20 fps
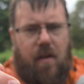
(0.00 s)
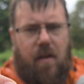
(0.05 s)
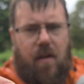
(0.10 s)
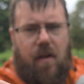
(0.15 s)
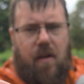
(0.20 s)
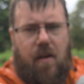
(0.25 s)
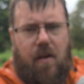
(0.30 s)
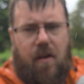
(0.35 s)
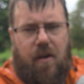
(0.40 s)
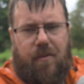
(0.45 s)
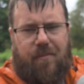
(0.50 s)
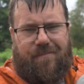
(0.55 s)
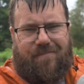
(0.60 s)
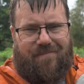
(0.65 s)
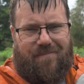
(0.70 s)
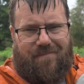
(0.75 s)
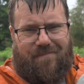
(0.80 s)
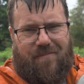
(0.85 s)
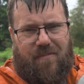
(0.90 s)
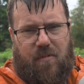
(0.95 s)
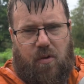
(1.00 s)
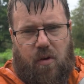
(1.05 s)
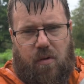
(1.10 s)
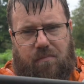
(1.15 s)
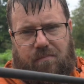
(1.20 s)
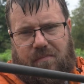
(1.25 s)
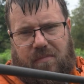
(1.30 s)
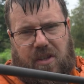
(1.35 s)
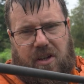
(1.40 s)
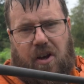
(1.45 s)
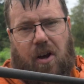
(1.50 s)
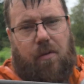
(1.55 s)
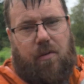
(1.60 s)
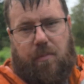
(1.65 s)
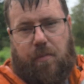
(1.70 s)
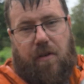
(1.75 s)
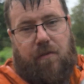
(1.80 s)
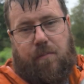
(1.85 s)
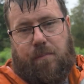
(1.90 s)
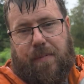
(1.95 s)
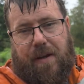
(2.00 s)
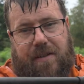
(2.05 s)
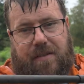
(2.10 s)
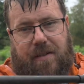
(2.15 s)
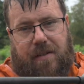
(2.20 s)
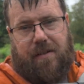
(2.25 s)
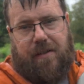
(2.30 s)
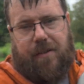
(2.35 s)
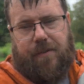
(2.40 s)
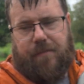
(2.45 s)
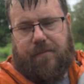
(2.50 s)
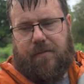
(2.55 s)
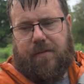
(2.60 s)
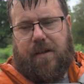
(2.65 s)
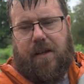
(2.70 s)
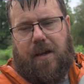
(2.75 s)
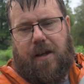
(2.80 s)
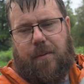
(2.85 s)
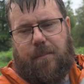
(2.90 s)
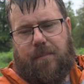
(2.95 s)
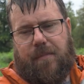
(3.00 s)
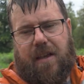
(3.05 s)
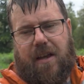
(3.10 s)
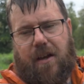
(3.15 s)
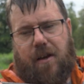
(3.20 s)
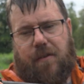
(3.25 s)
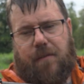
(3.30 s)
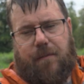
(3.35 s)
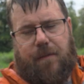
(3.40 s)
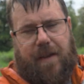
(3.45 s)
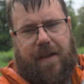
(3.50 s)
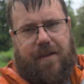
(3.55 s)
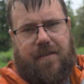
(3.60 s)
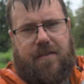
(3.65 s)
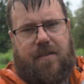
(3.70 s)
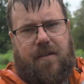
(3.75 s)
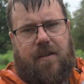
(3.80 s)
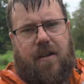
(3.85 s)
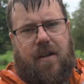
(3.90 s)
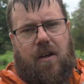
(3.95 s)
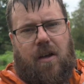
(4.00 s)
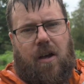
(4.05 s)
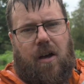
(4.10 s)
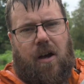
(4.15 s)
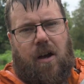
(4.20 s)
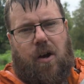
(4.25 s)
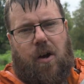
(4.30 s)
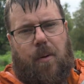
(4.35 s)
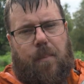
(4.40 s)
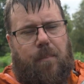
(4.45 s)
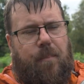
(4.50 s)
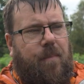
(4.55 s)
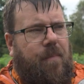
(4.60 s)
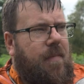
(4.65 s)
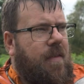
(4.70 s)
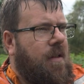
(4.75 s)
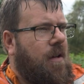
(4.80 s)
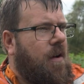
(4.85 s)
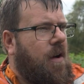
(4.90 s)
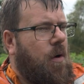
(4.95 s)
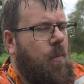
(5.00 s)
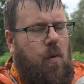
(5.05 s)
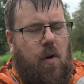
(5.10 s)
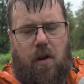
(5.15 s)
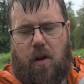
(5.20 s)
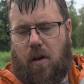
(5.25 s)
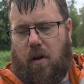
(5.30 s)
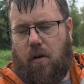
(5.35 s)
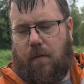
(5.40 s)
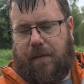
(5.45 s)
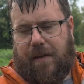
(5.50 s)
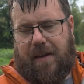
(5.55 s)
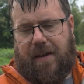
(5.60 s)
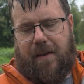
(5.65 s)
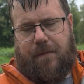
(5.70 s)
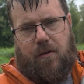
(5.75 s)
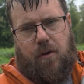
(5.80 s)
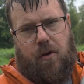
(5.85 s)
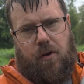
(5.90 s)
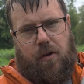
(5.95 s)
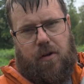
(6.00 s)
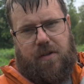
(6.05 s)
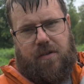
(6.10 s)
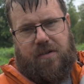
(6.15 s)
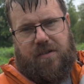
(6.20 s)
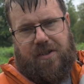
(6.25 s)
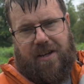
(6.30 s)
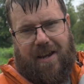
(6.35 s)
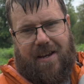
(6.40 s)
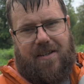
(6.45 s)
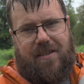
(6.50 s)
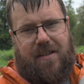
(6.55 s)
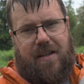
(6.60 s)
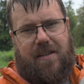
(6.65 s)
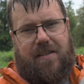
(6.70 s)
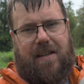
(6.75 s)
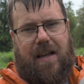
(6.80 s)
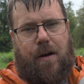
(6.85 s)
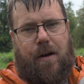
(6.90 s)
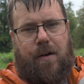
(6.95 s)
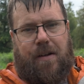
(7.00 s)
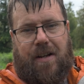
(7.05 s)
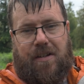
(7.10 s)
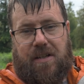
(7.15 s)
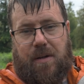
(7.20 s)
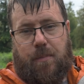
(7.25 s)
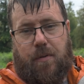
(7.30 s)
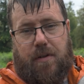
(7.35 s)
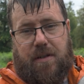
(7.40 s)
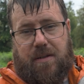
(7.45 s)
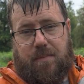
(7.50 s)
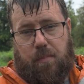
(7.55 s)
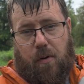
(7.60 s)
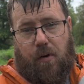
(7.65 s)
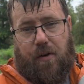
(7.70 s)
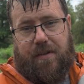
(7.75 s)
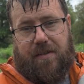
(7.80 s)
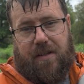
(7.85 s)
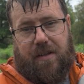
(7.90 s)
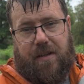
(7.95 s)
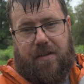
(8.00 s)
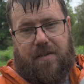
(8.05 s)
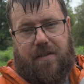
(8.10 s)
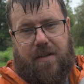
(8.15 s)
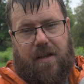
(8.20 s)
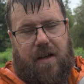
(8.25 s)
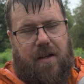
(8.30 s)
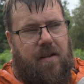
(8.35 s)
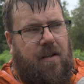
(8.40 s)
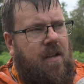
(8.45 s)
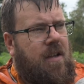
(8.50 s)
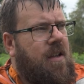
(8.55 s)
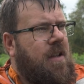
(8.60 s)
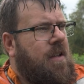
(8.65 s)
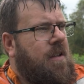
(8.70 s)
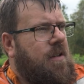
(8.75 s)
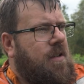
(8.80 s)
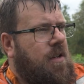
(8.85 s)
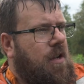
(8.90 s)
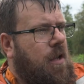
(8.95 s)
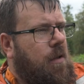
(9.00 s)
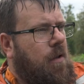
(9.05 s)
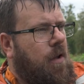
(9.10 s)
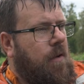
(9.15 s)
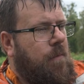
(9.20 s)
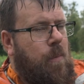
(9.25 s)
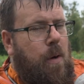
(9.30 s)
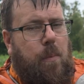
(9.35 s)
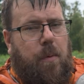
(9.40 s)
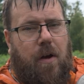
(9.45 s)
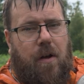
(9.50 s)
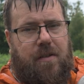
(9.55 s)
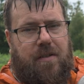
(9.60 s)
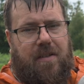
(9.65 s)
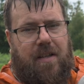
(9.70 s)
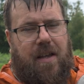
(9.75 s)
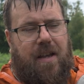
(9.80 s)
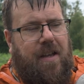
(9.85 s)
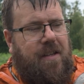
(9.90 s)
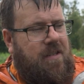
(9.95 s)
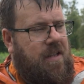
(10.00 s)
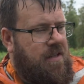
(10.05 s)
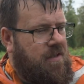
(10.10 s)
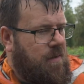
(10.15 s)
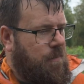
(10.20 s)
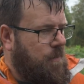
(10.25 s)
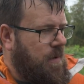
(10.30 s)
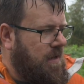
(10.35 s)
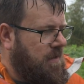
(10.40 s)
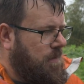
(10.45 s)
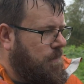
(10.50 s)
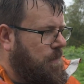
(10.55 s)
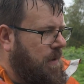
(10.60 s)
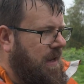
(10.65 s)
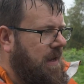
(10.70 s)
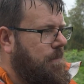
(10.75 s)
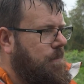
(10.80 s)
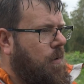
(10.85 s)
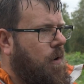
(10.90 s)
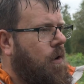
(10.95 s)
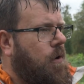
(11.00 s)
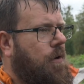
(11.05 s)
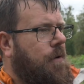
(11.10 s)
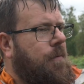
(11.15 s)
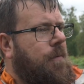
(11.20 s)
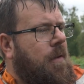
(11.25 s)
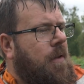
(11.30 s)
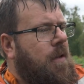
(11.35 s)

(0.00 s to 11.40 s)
are, you can't remove them basically. They are fixed. I would love it if you could change these out and actually put spikes in instead. You know, like where we are today, it's a peat bog.